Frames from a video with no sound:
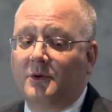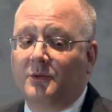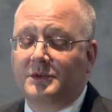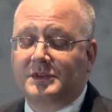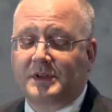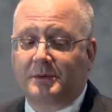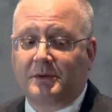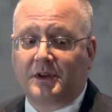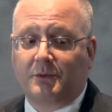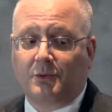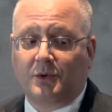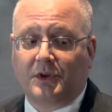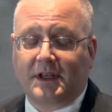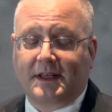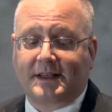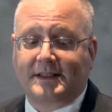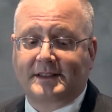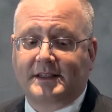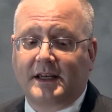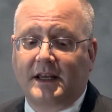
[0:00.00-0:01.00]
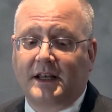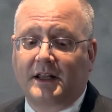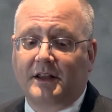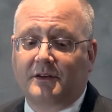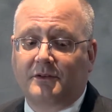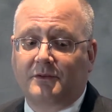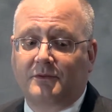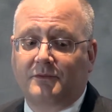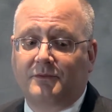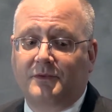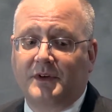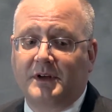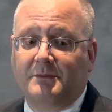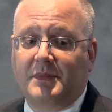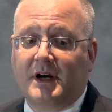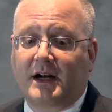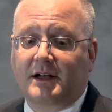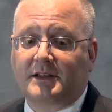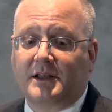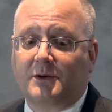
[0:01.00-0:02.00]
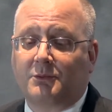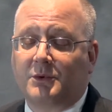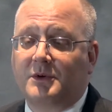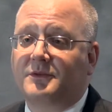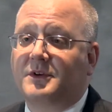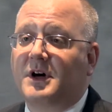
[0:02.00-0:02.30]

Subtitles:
Some of the really exciting feedback that we've